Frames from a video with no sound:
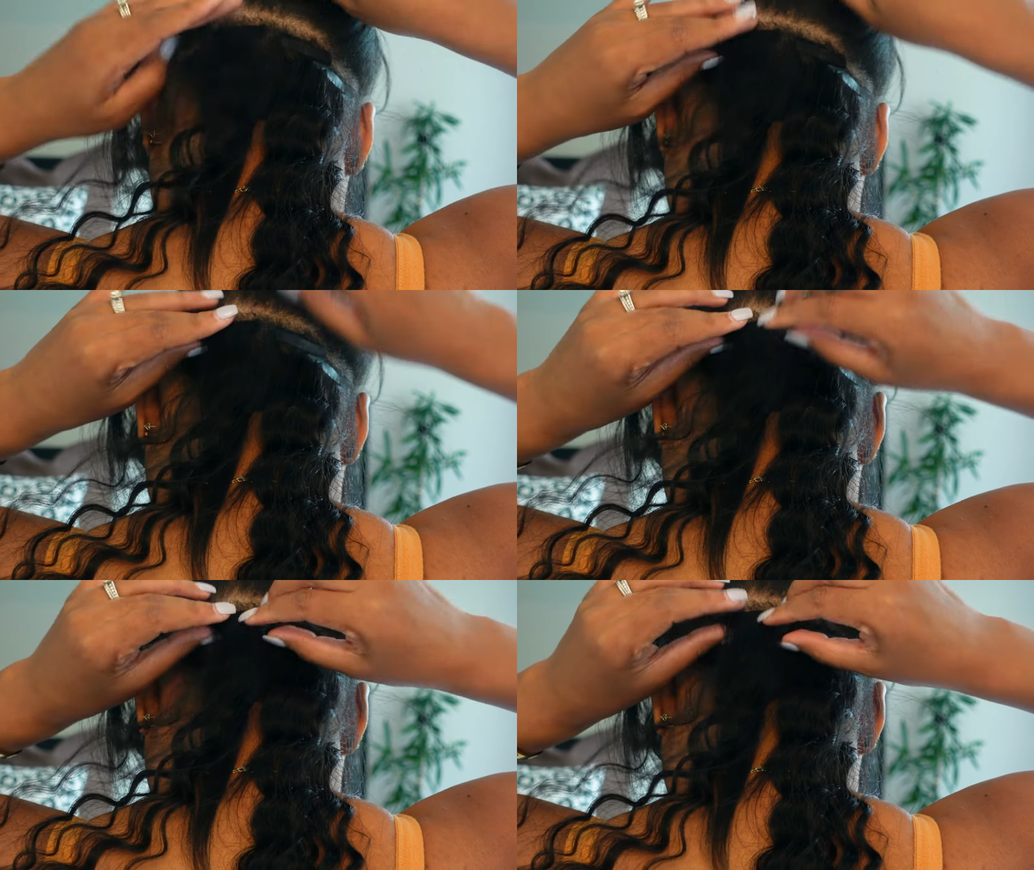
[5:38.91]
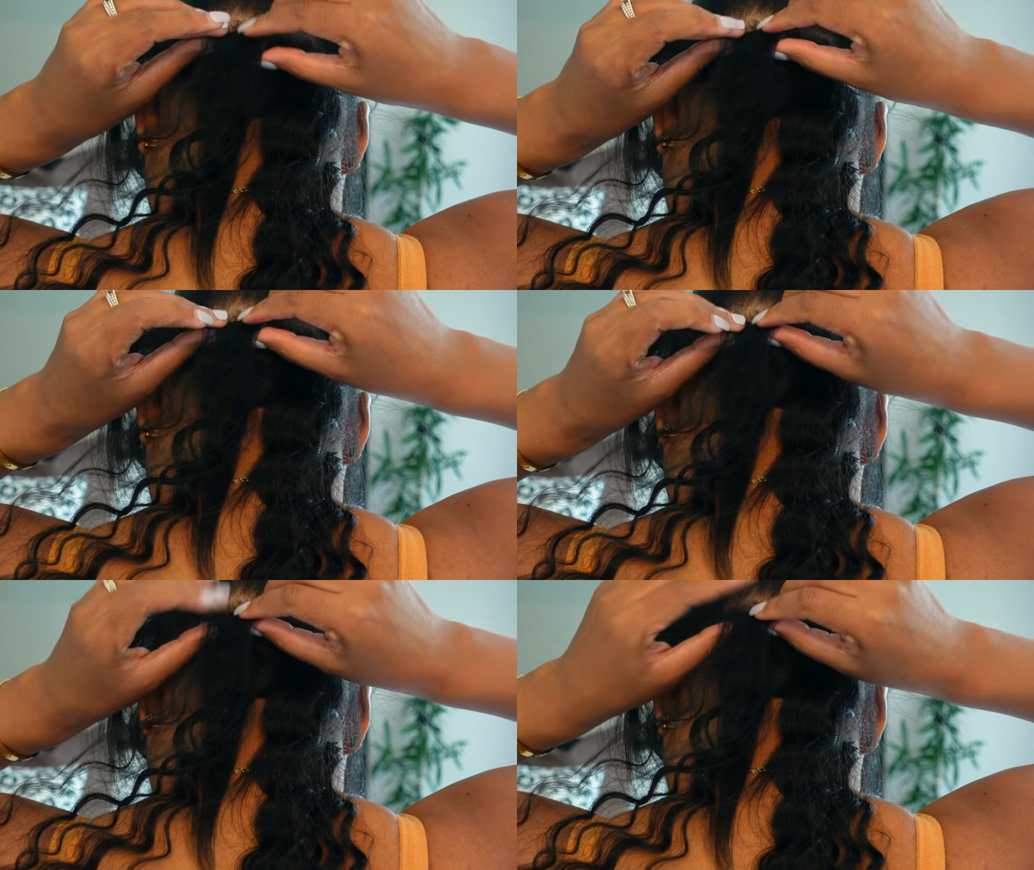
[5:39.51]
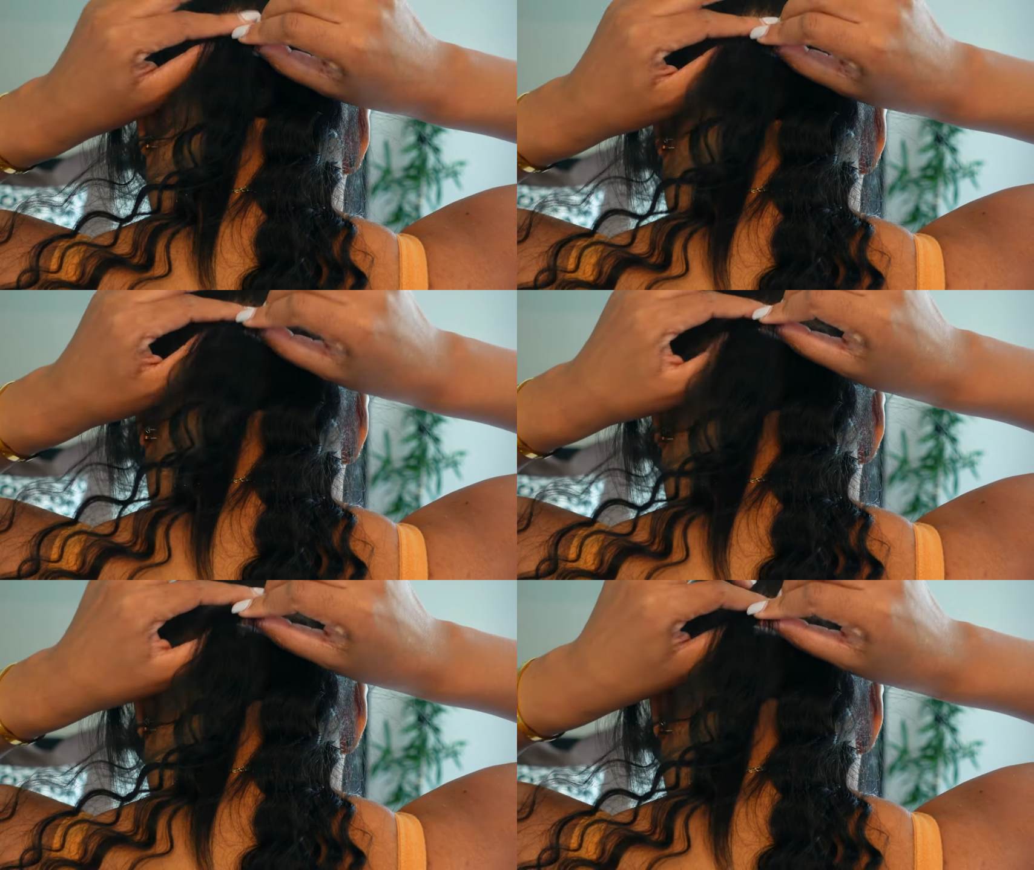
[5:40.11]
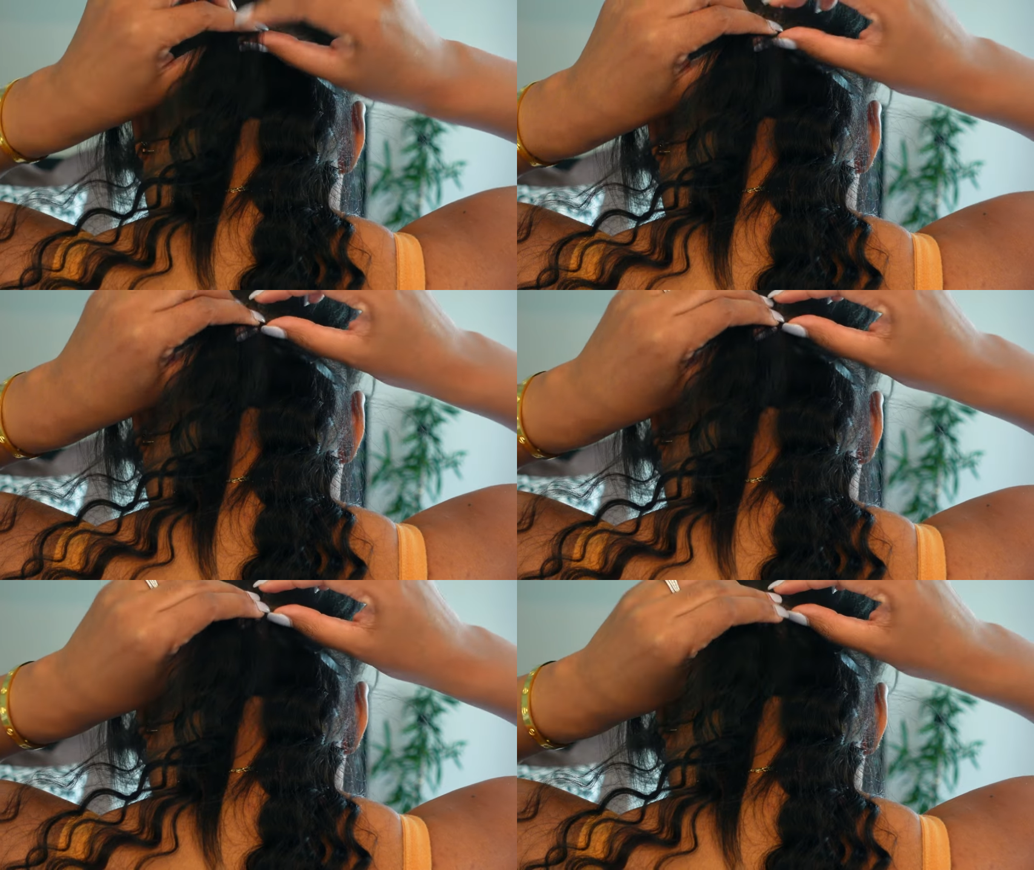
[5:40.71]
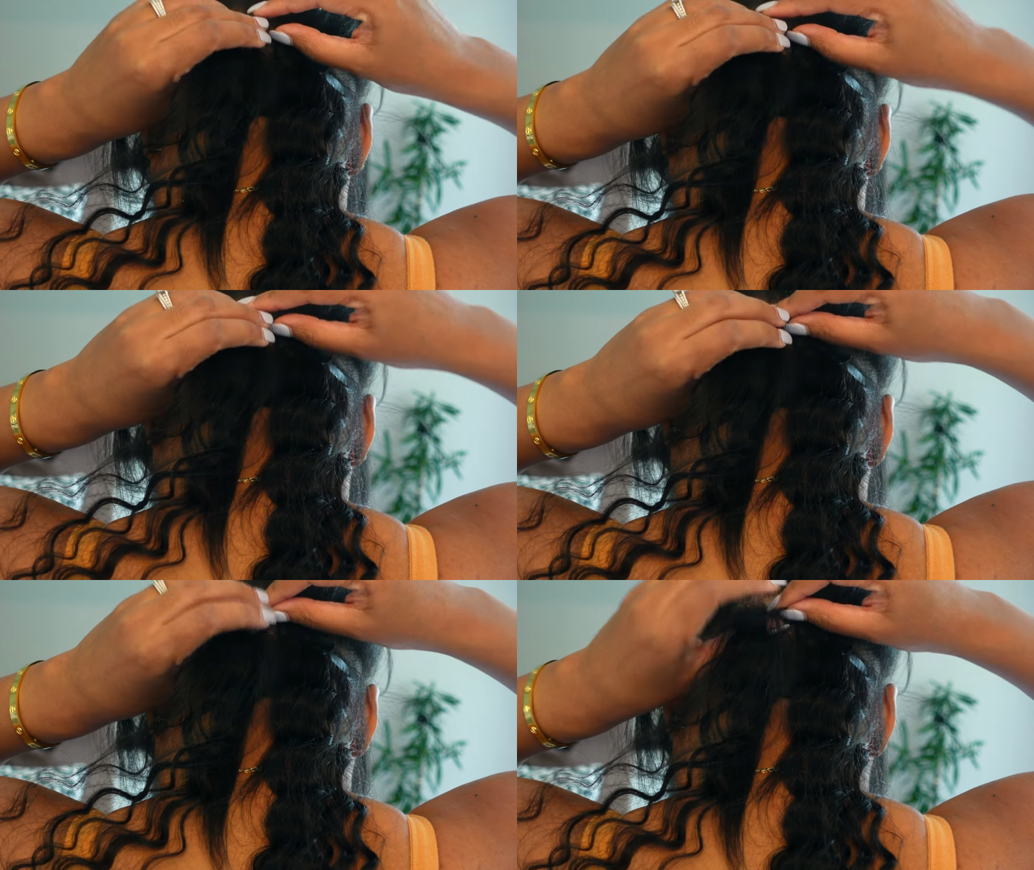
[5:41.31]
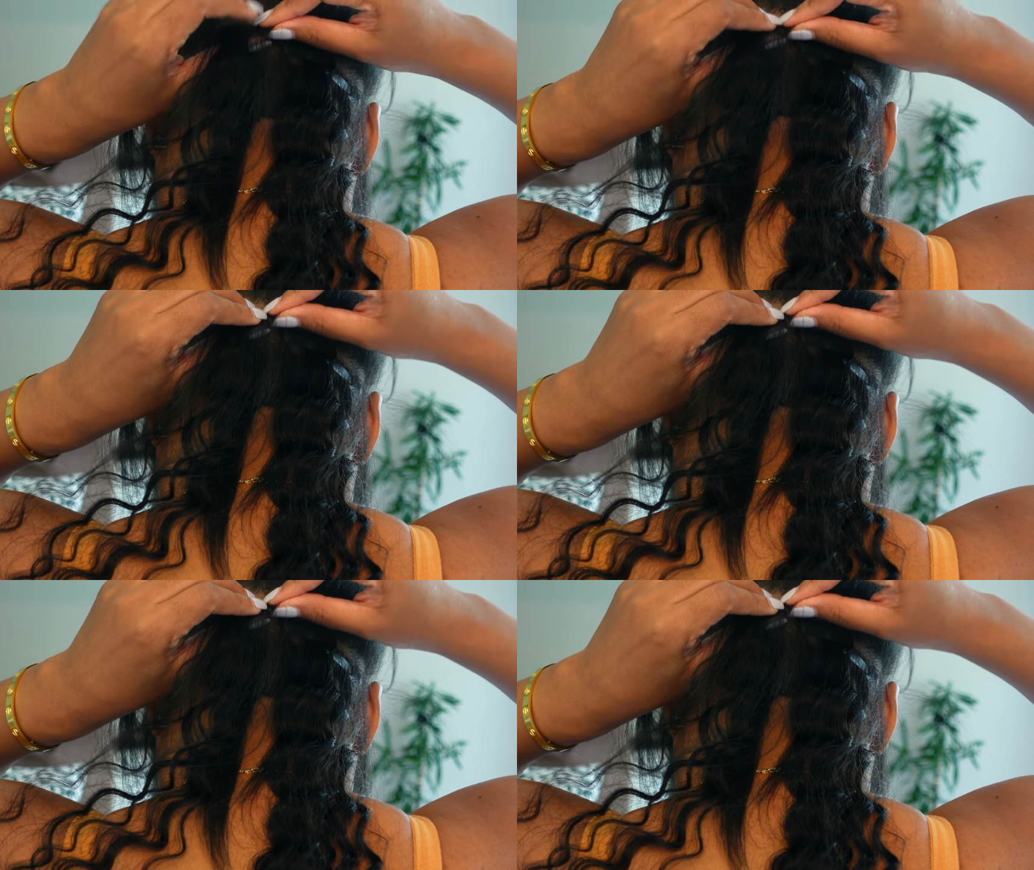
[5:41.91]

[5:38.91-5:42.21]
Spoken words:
Nobody's mouth can be seen.